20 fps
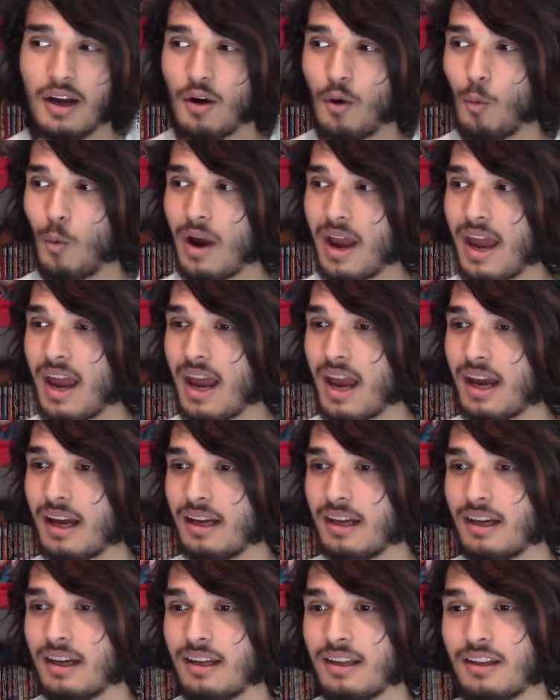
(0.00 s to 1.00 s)
where
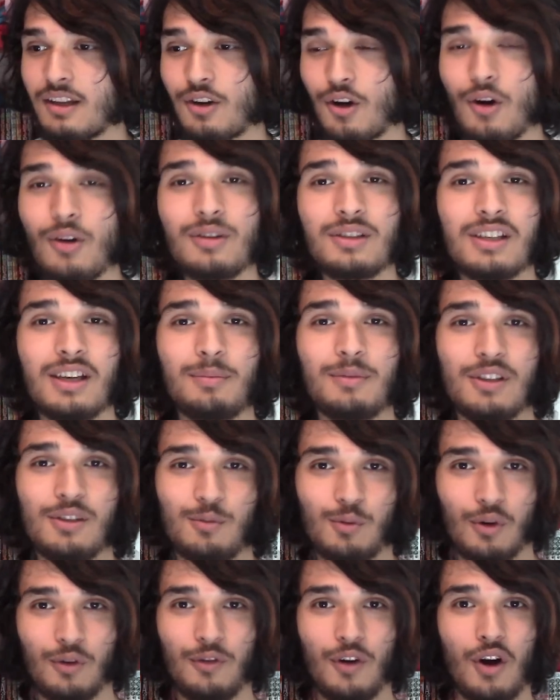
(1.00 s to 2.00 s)
the concept is
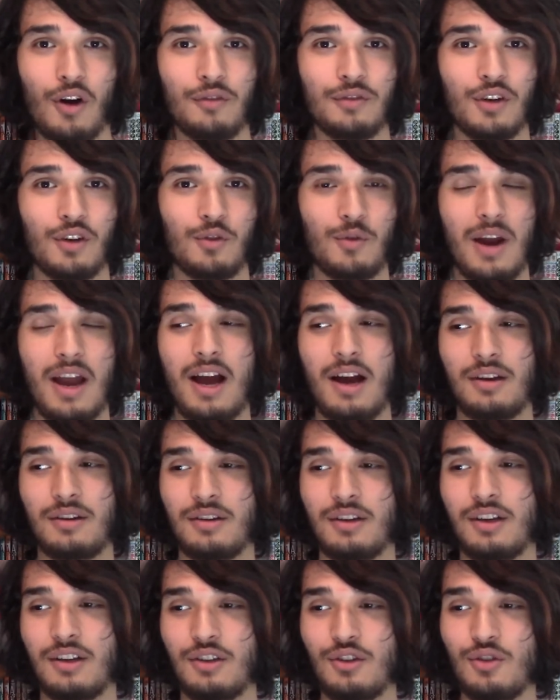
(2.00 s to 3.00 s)
revolved around
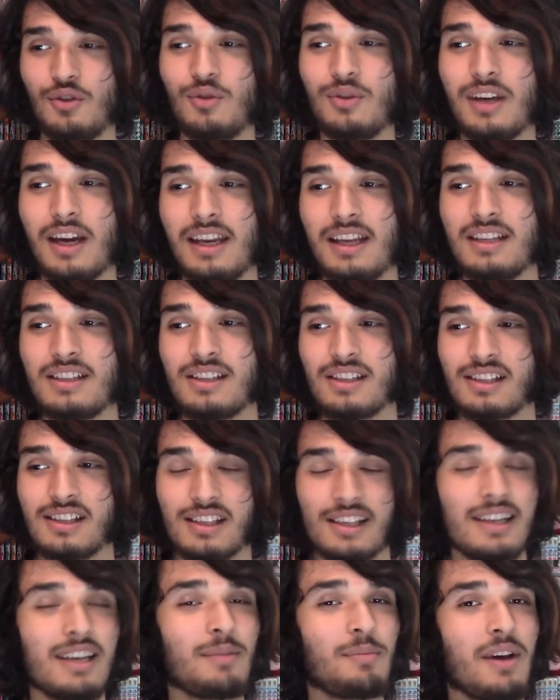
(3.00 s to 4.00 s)
you getting to
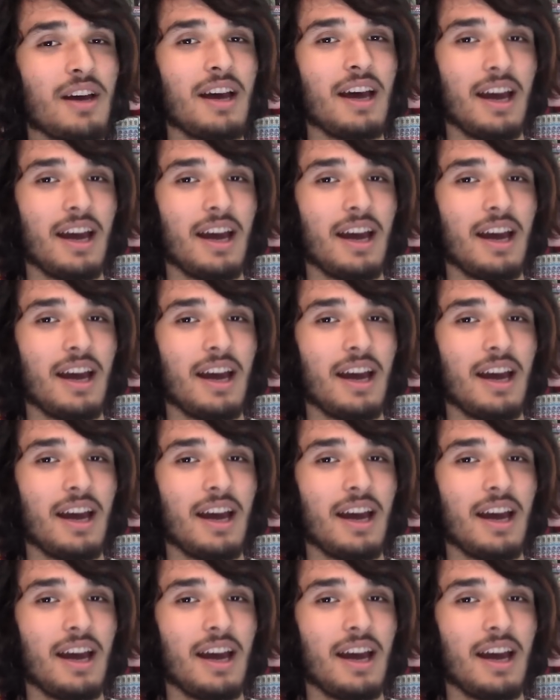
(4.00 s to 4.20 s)
sleep